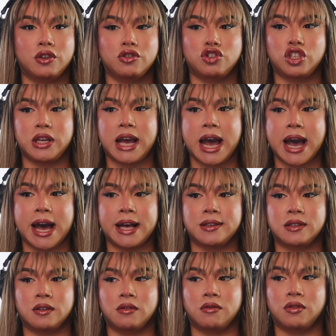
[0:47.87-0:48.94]
She
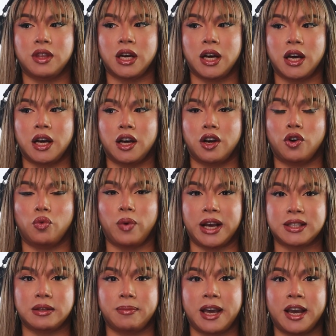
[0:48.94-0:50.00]
has the
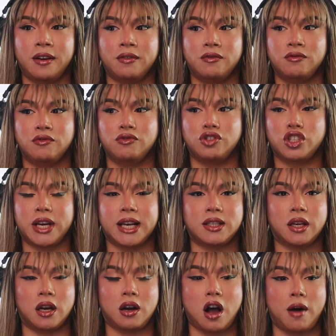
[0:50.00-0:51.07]
resume. She has
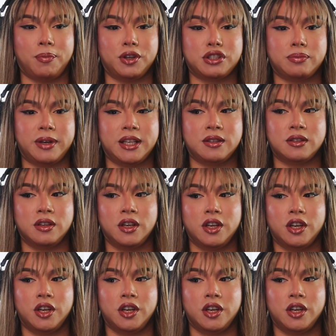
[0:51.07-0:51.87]
the accomplishments.